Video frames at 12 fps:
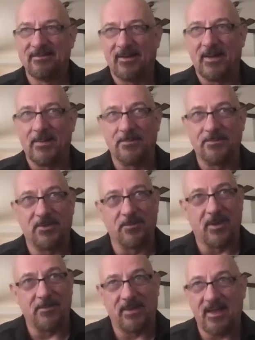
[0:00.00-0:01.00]
You
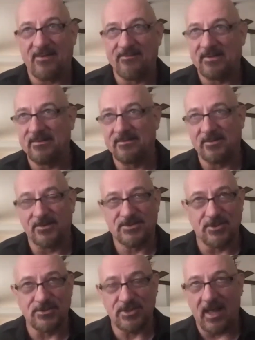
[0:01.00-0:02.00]
might be having,
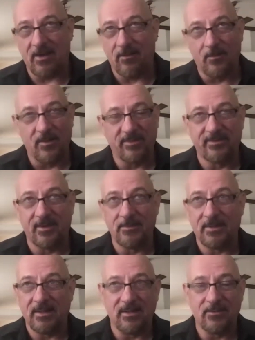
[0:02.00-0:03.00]
social hour with
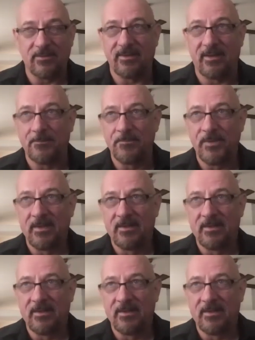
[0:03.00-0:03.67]
them, eating with them.